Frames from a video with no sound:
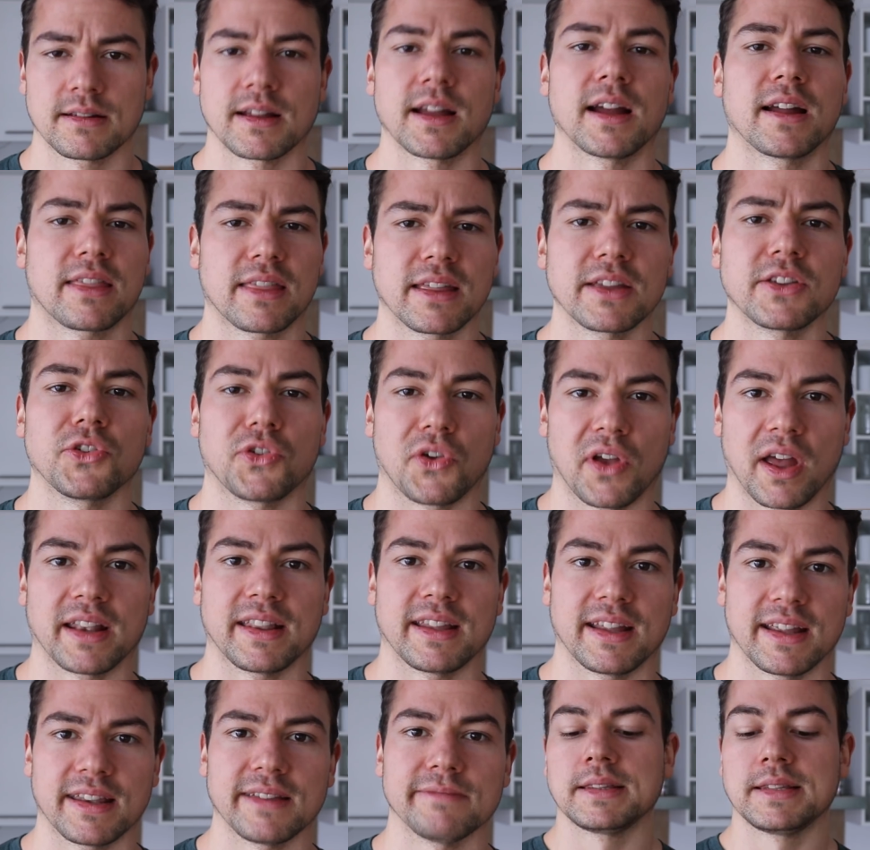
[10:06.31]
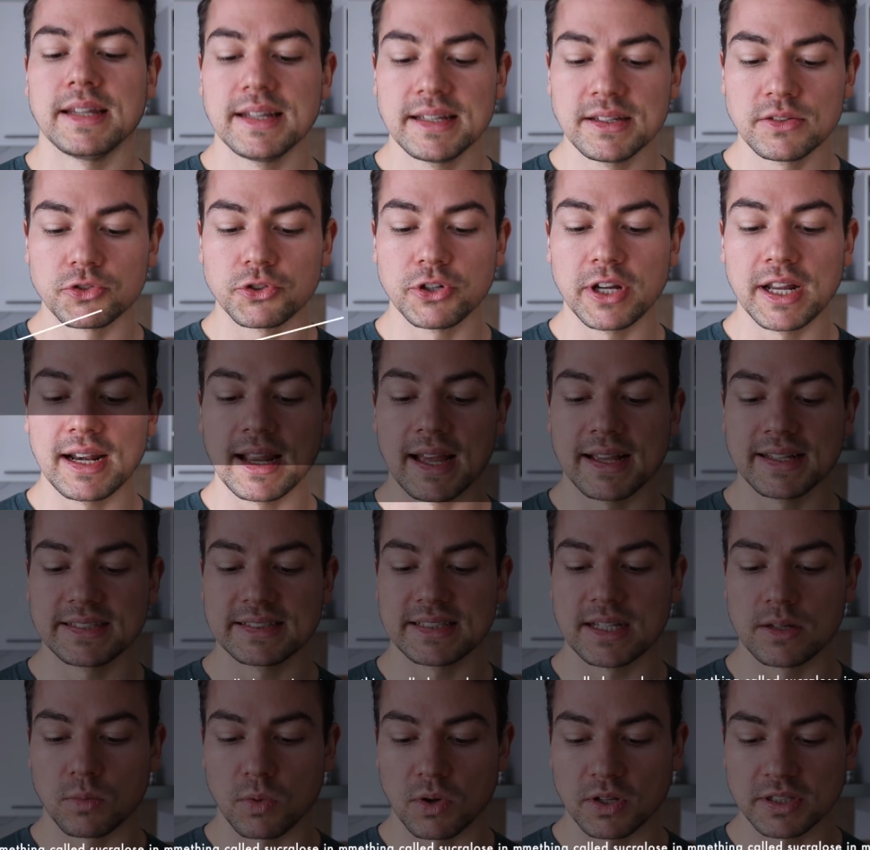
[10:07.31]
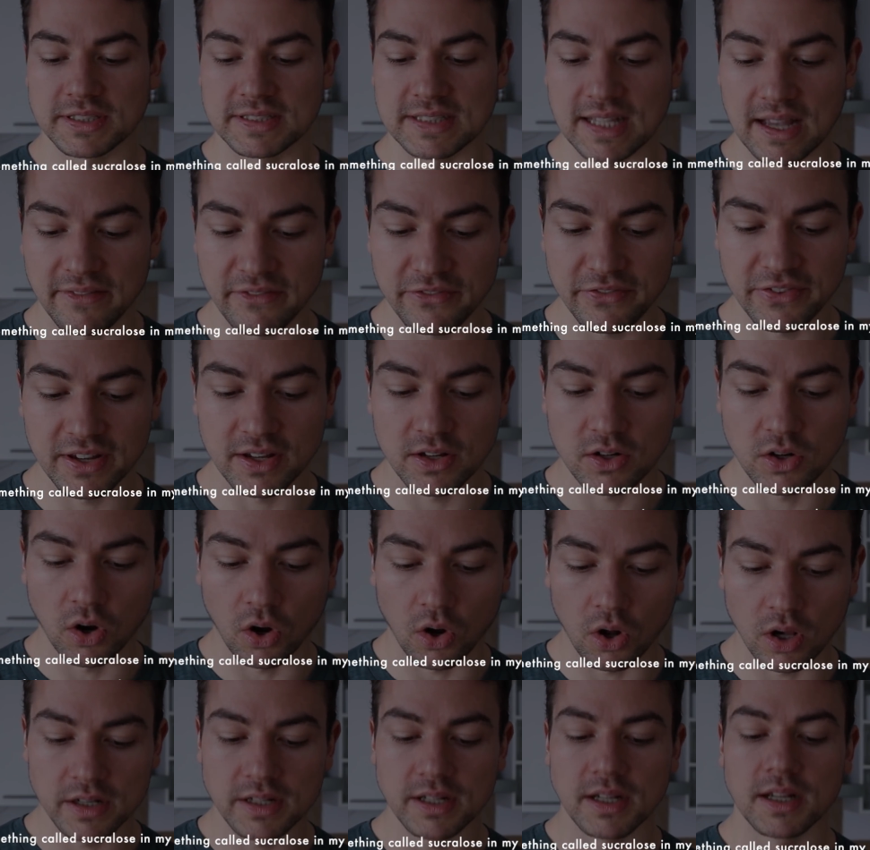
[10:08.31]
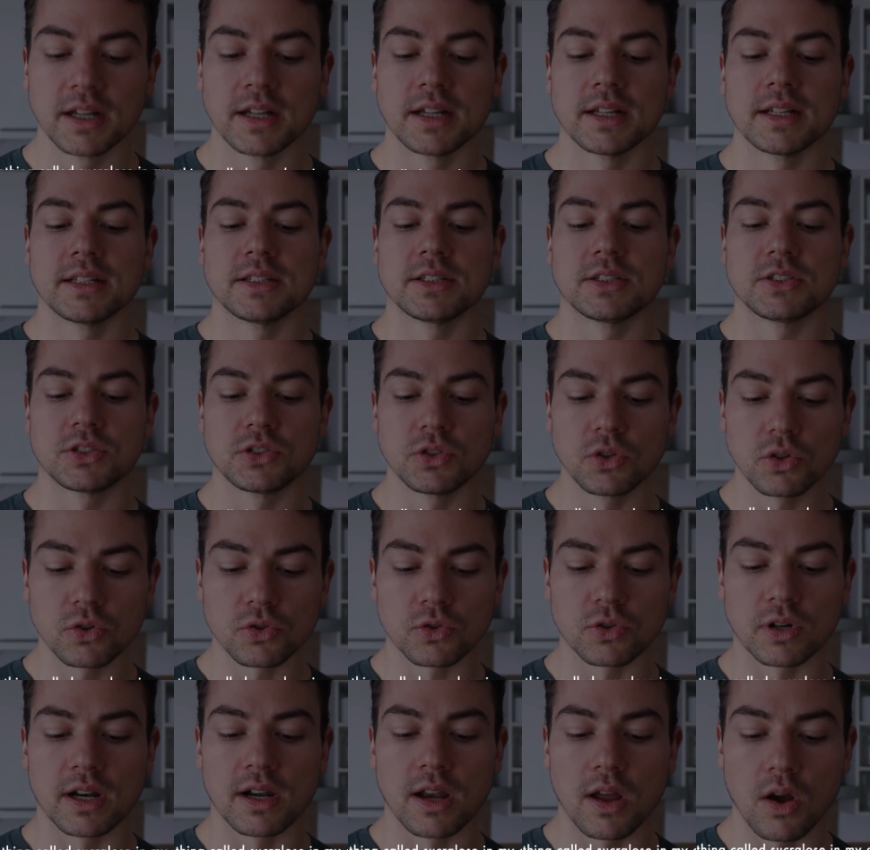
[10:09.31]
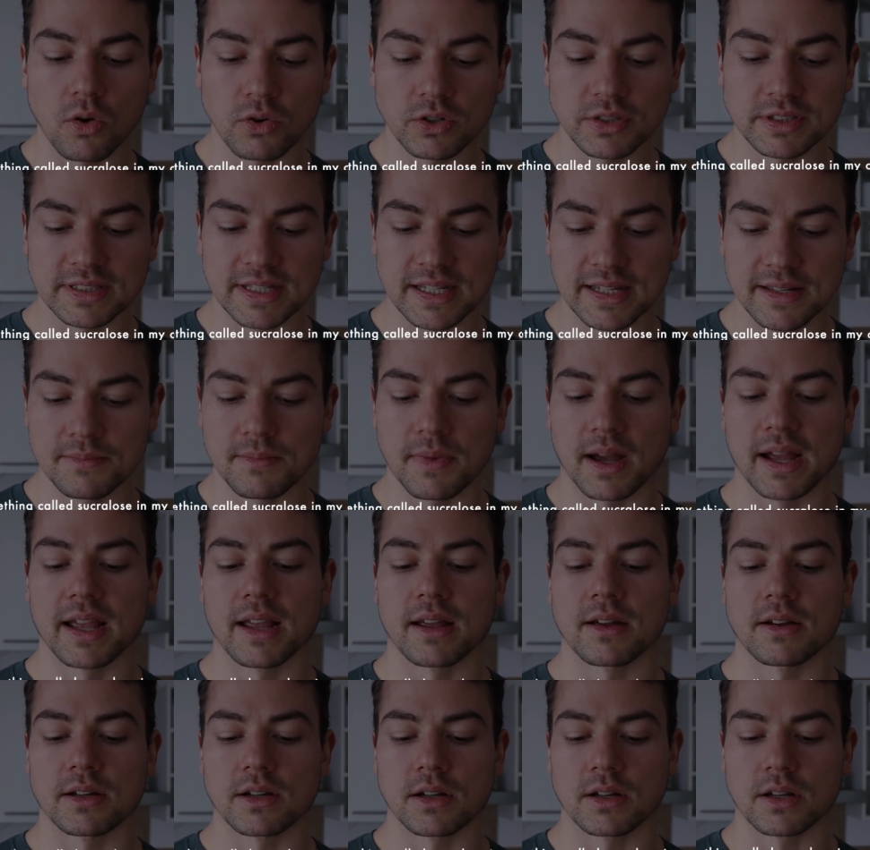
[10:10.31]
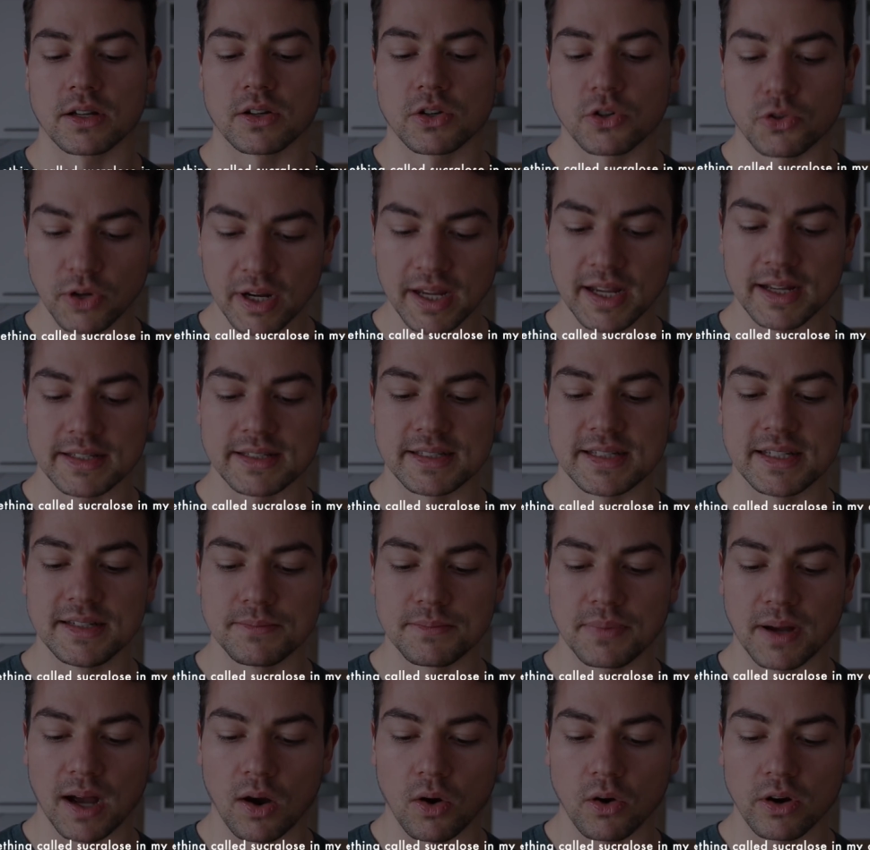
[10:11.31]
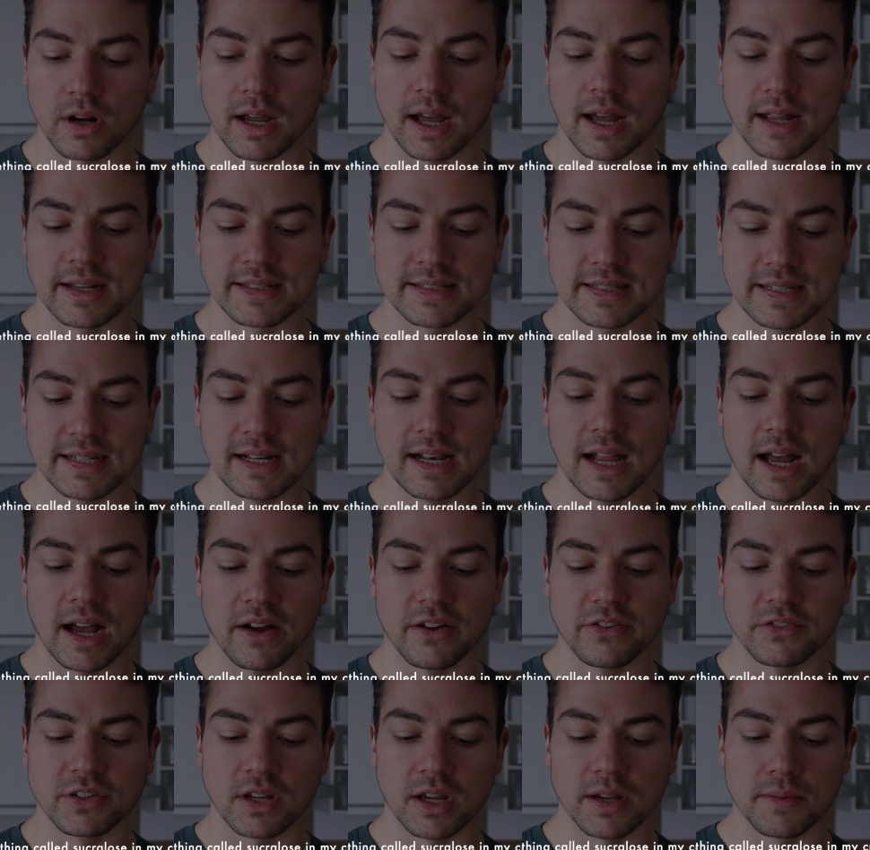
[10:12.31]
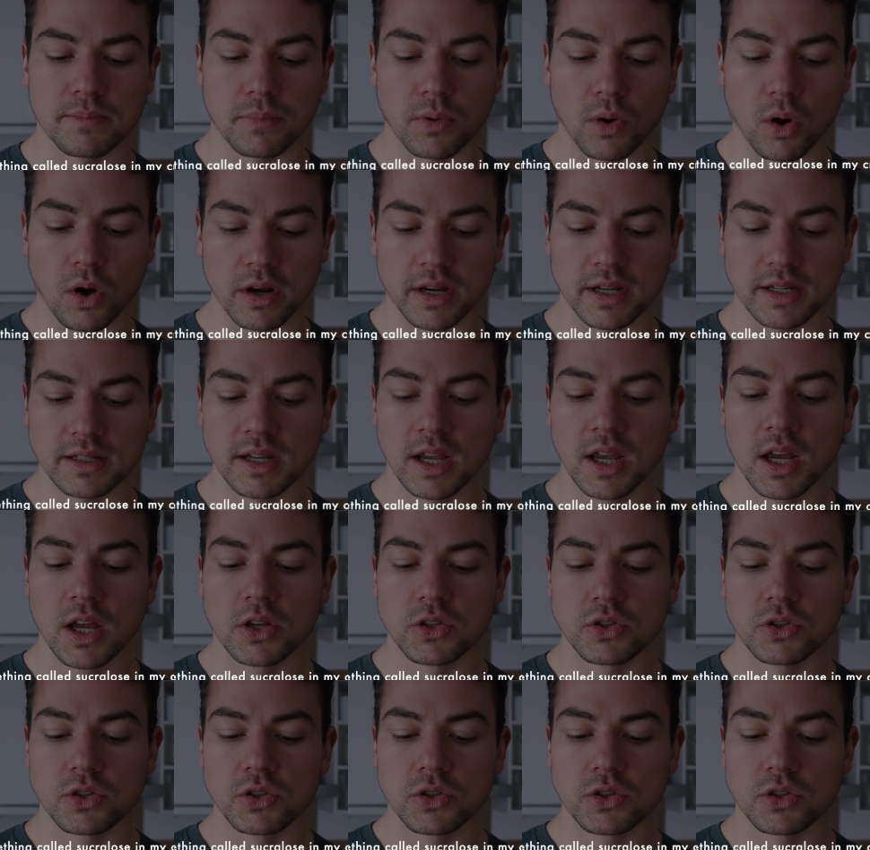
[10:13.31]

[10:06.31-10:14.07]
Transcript: I think you got that. Didn't realize there was something called sucralose in my creatine powder until after I bought it.